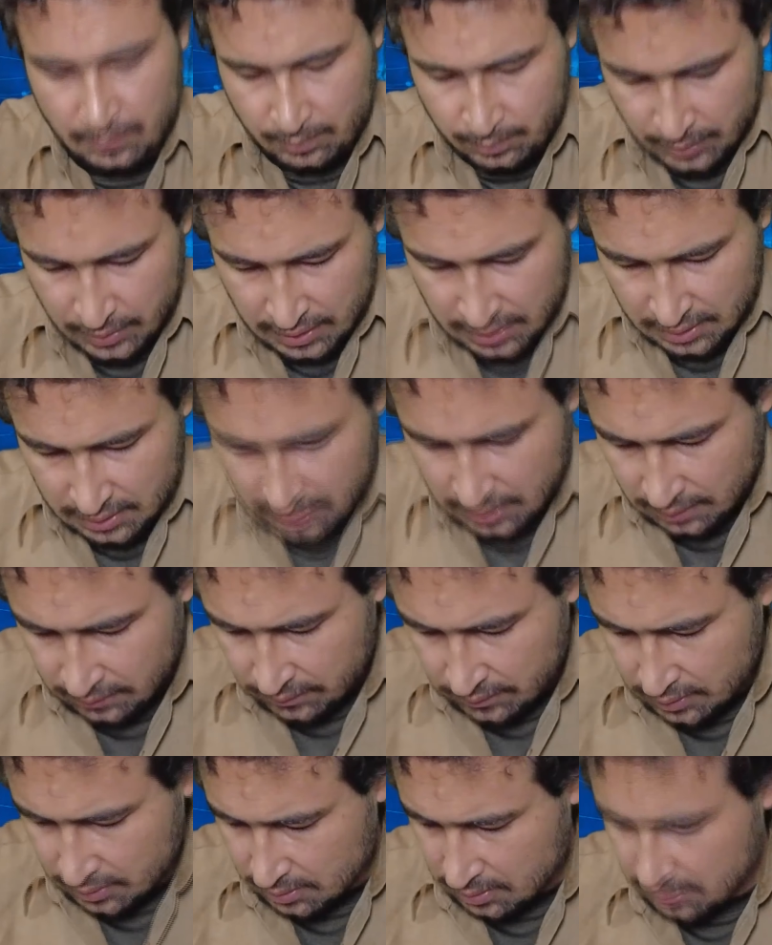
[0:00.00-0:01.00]
pick it up
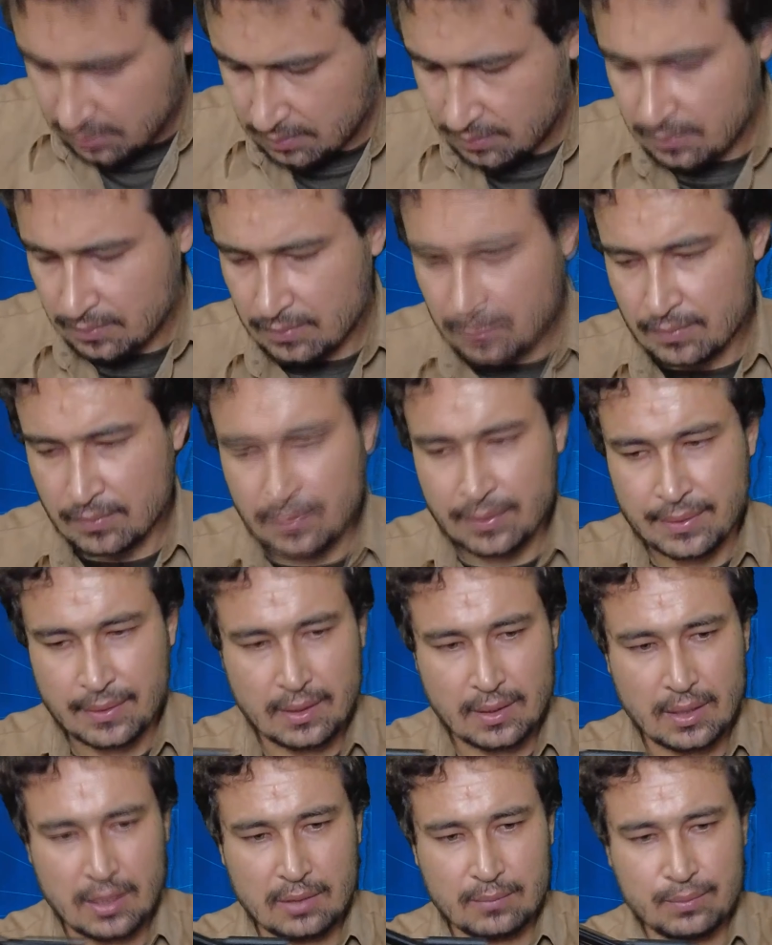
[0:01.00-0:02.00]

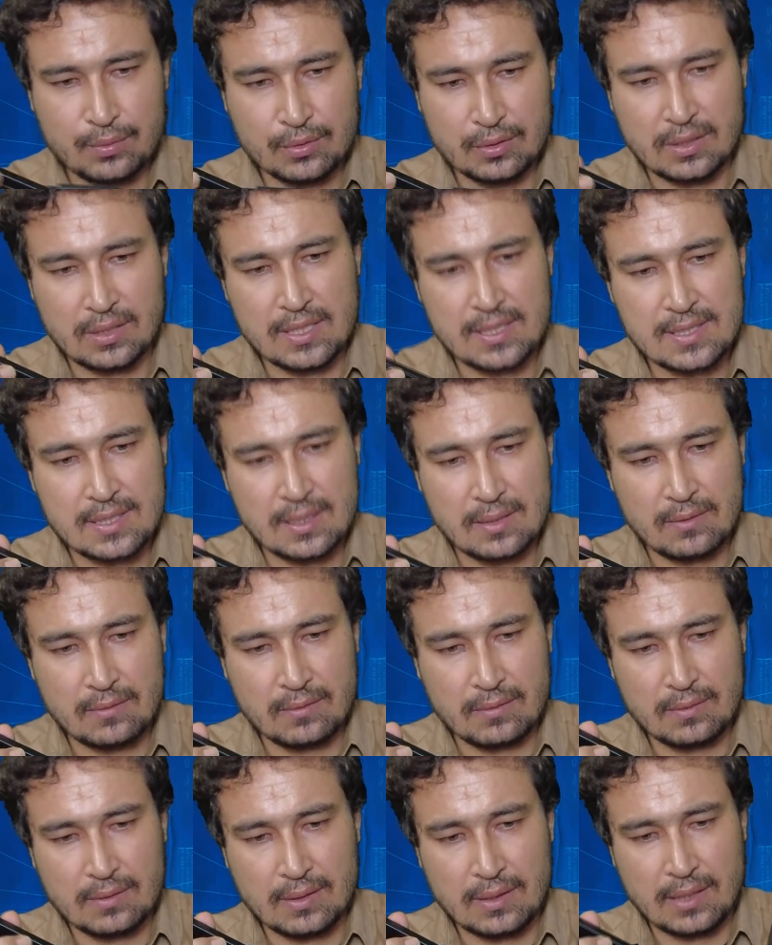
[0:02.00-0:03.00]
and put this
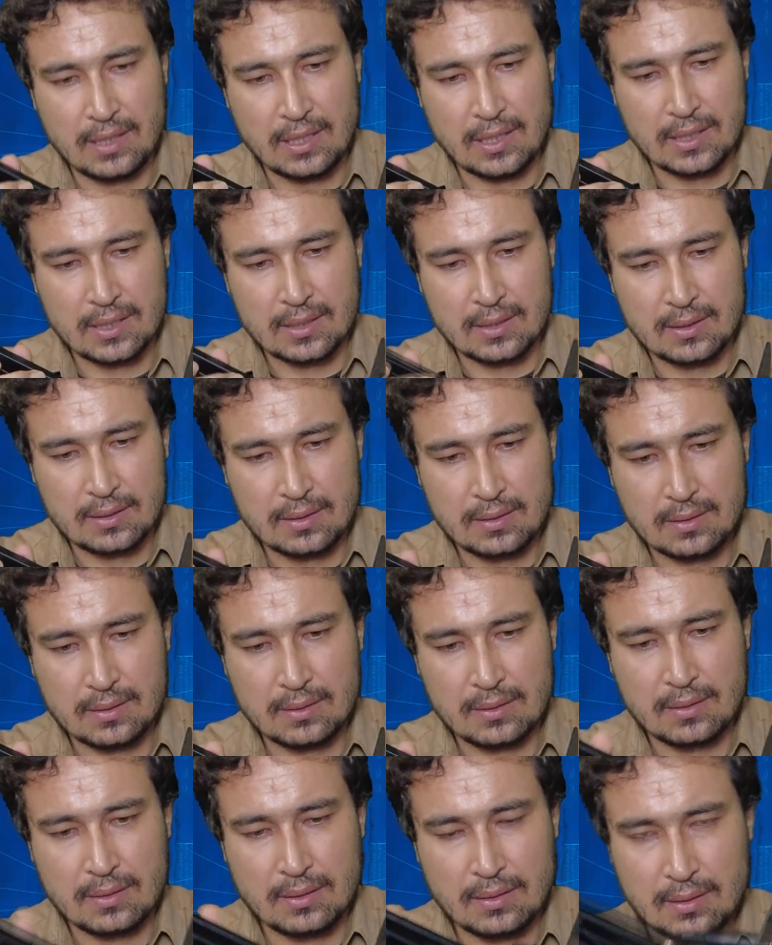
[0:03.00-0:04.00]
here
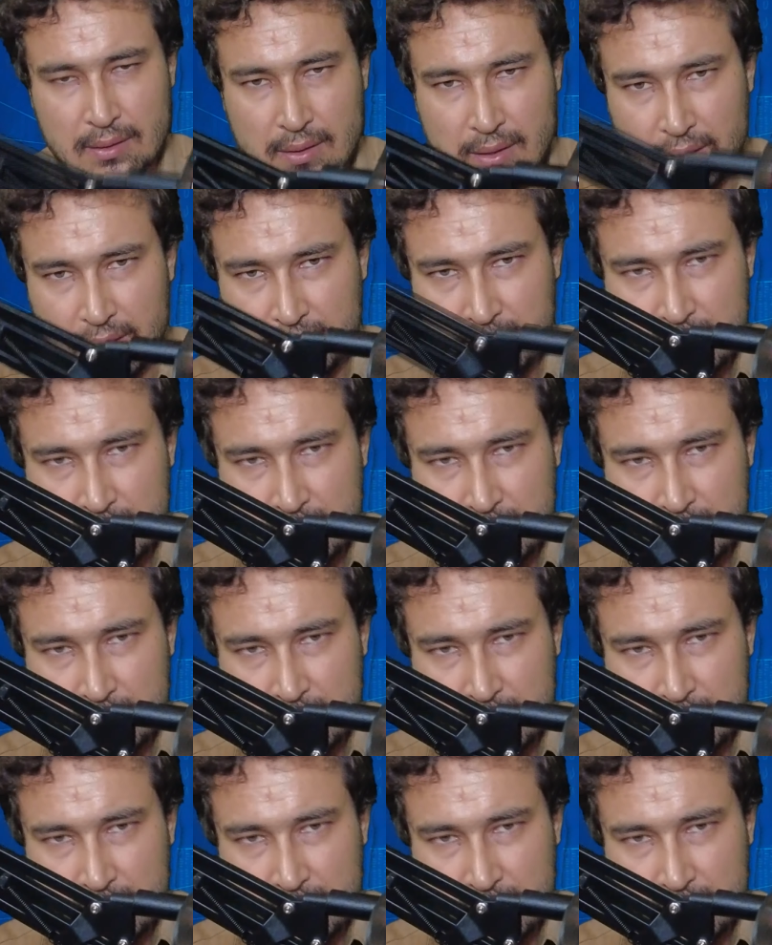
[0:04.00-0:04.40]
like